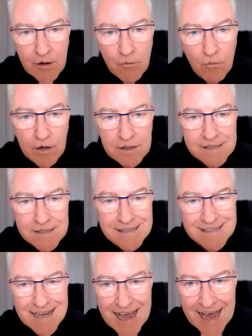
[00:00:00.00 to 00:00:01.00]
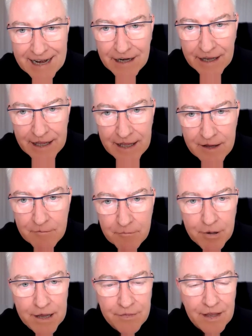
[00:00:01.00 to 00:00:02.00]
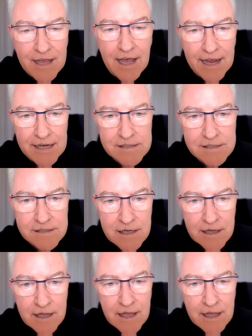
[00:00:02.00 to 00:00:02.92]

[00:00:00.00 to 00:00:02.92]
What's sadly been the case